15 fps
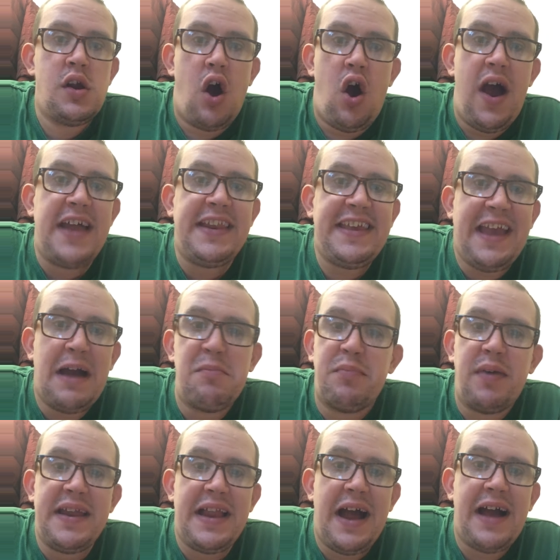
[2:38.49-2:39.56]
or any
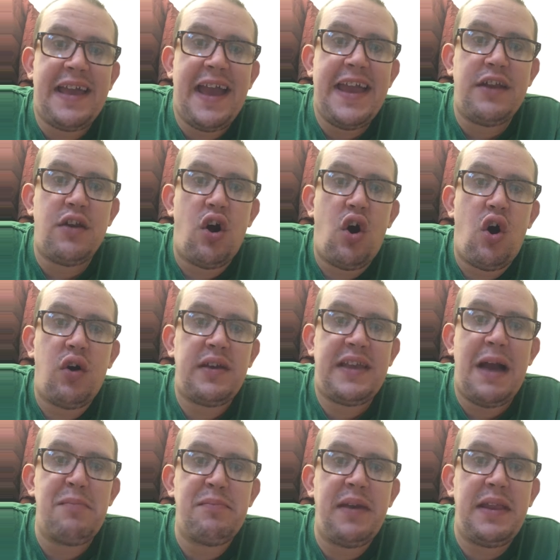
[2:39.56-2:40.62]
gambling arcade or
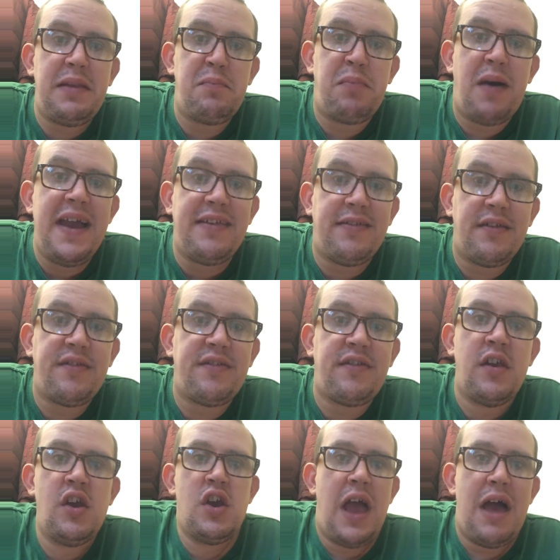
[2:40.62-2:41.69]
gambling
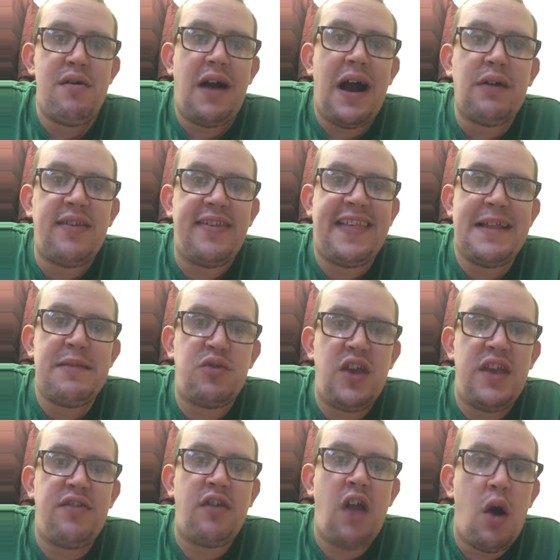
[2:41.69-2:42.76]
places are allowed to set
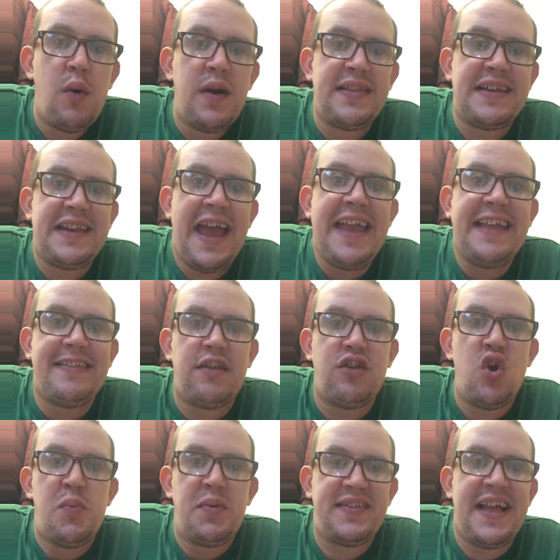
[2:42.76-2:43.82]
machines lower than
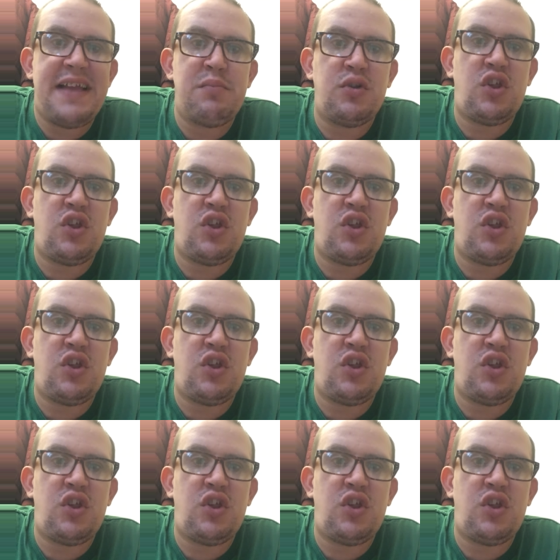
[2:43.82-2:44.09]
82%,